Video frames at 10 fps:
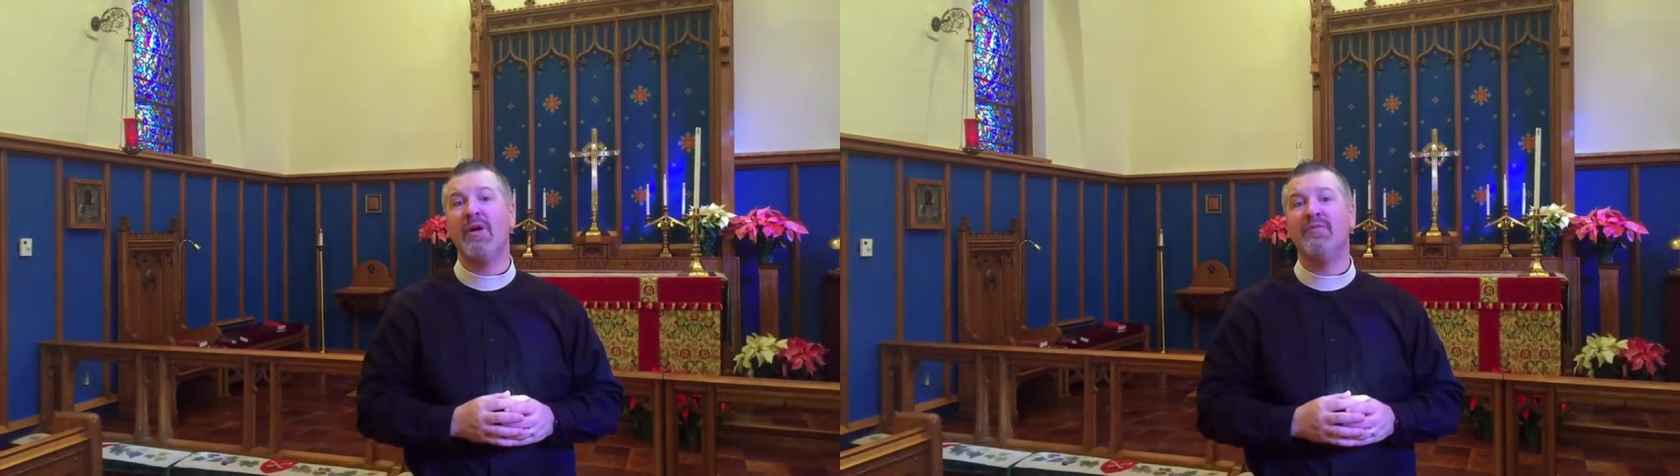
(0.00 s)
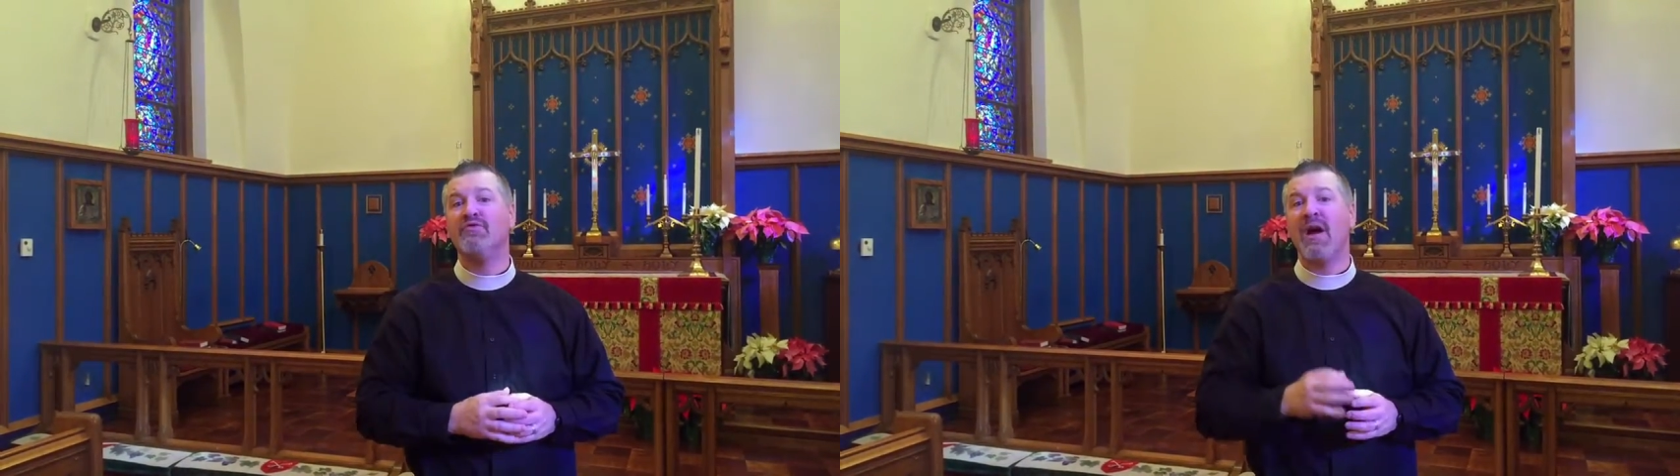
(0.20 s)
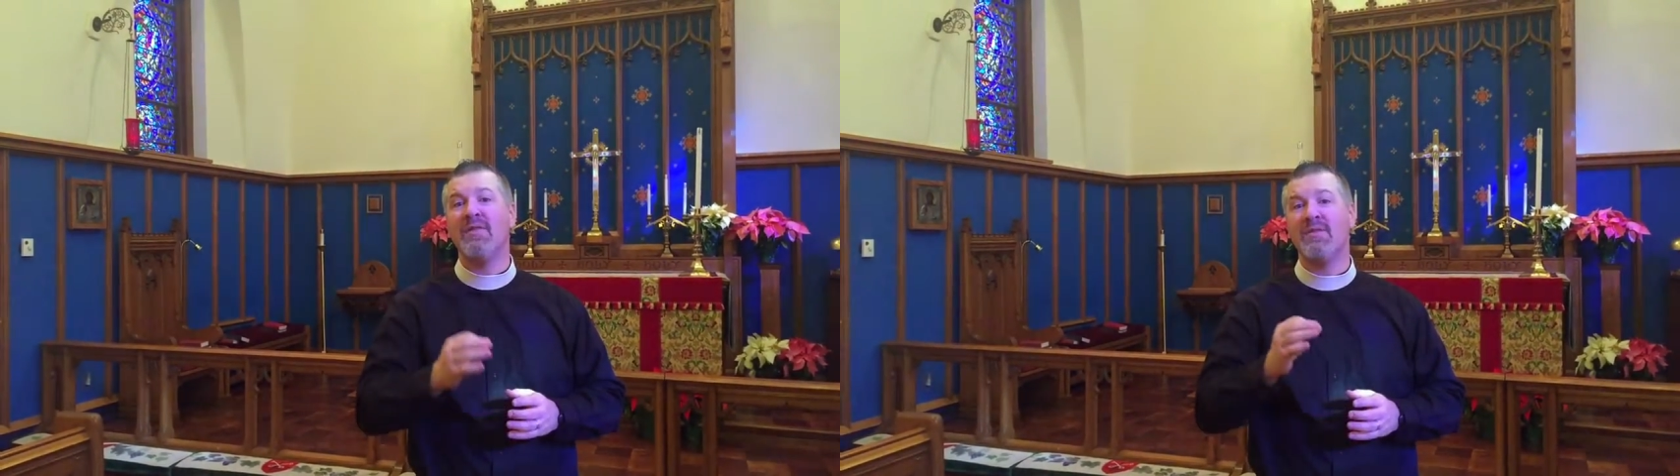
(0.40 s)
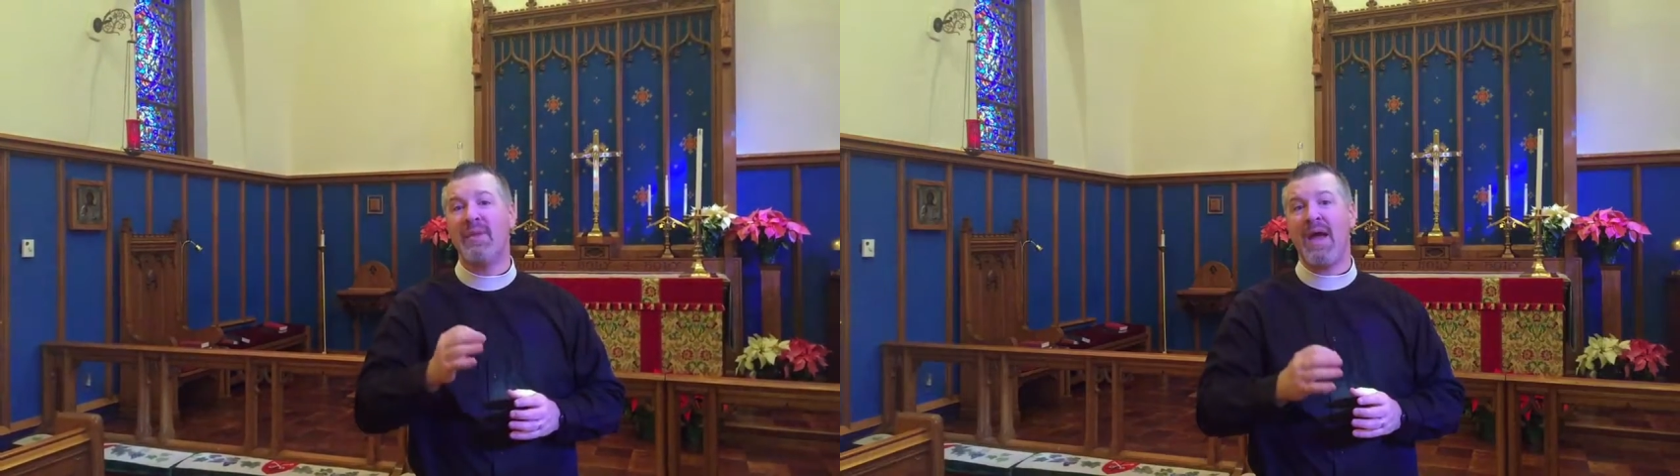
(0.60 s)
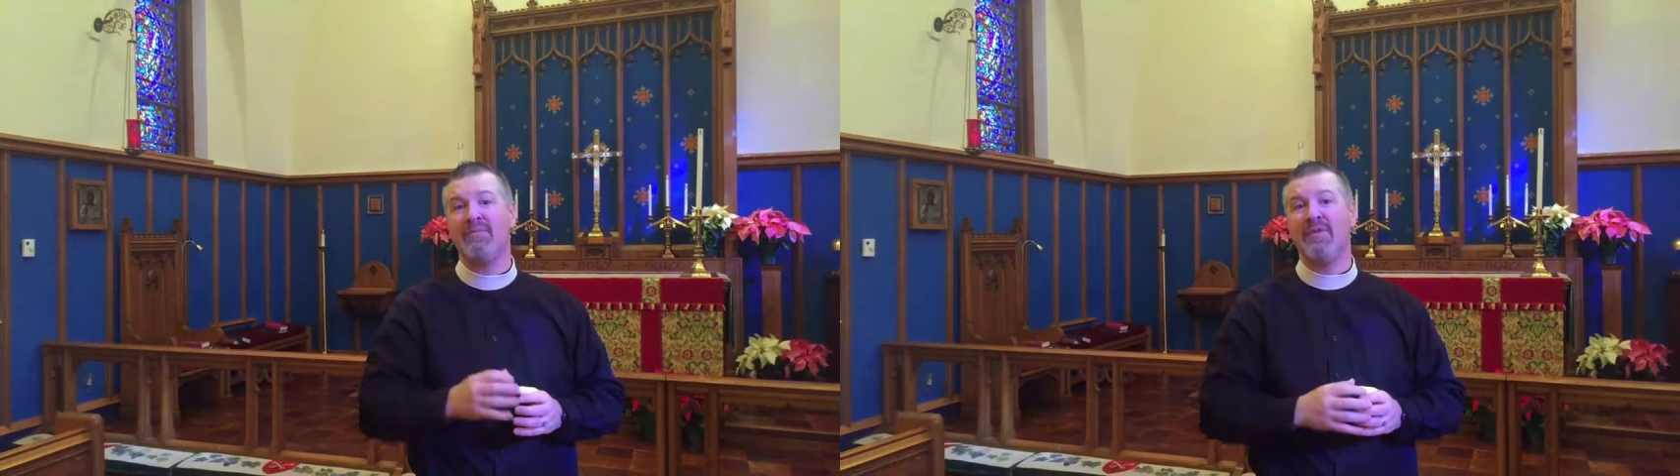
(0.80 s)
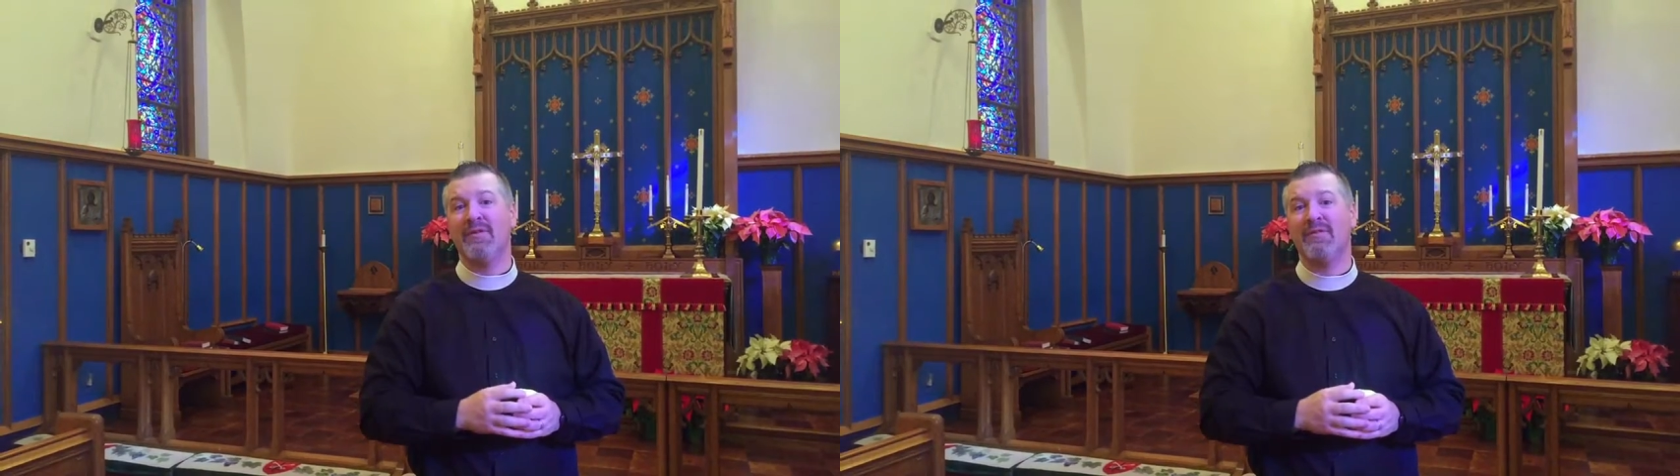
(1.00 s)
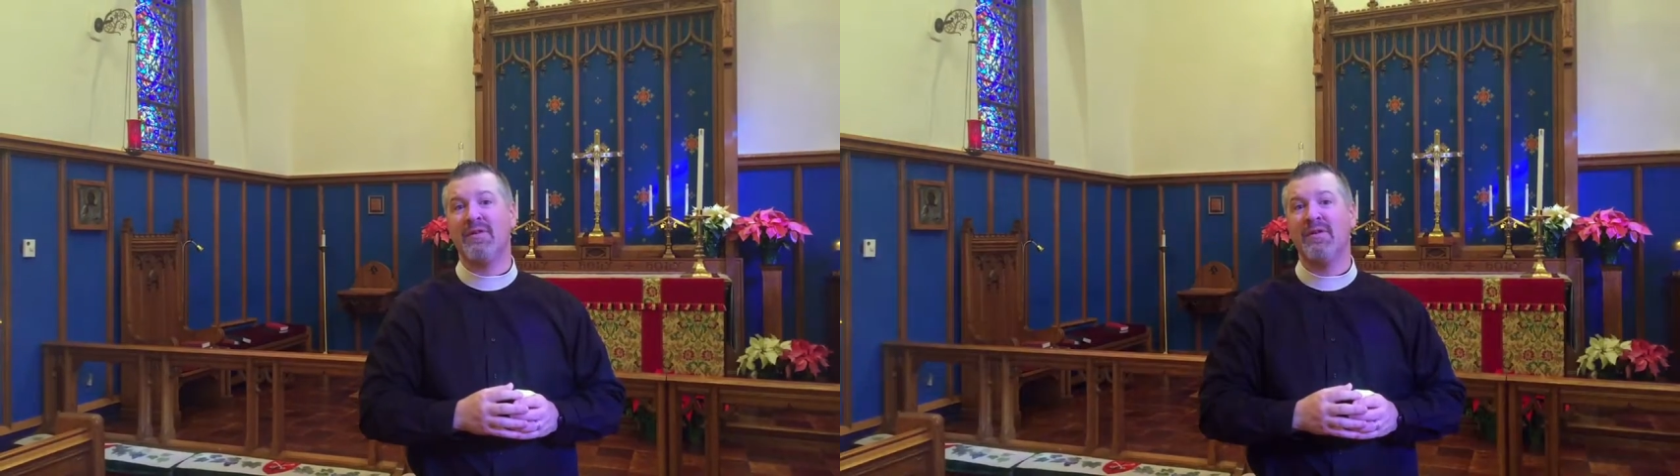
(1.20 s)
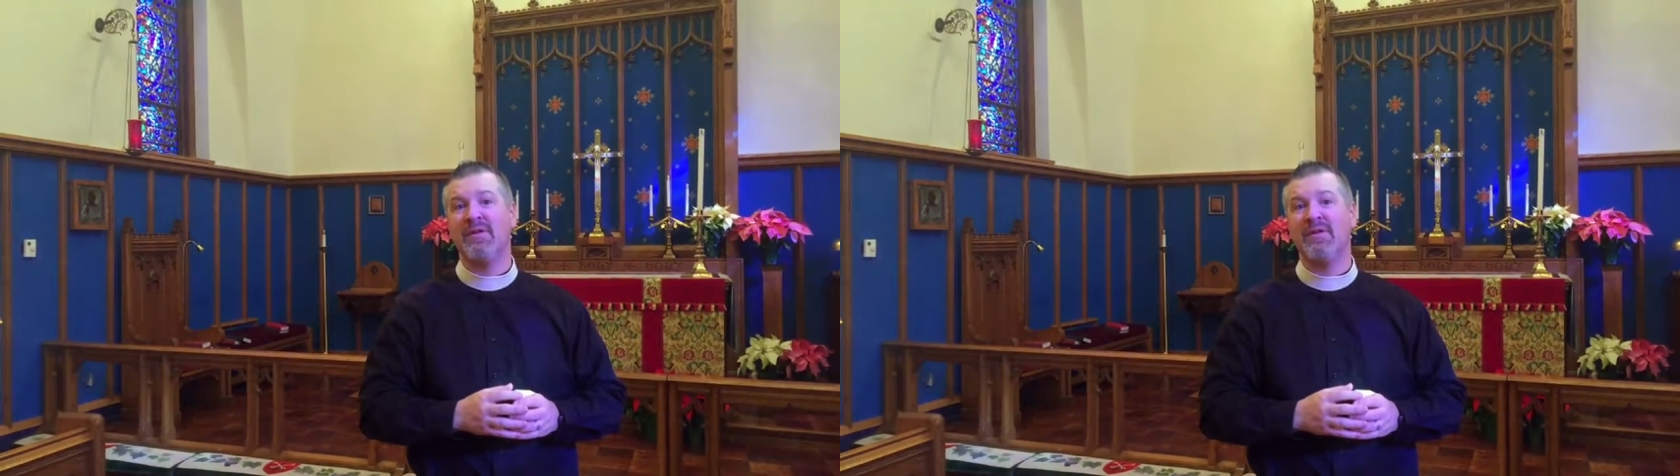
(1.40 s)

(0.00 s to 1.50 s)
of John the Baptist